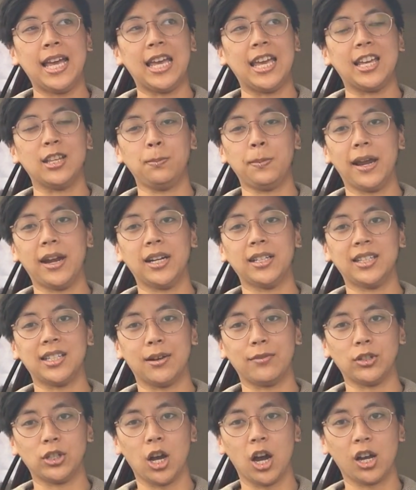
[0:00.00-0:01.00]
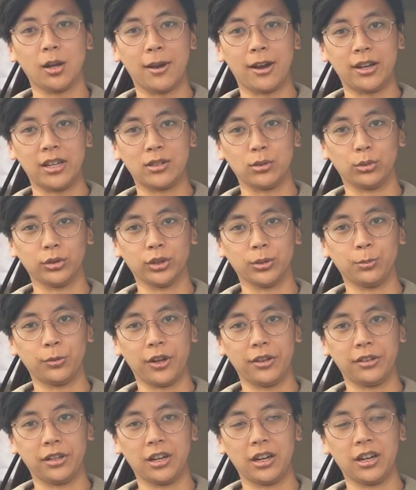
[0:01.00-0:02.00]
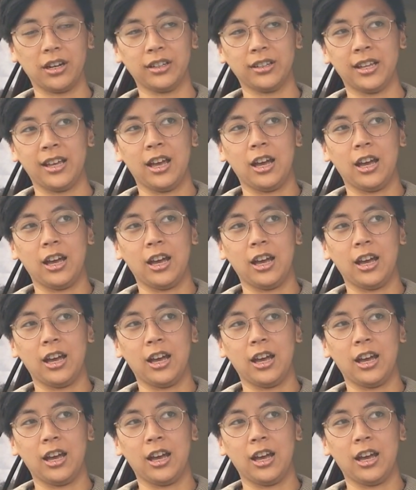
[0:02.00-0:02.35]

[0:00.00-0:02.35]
His parents never talk about his older brother.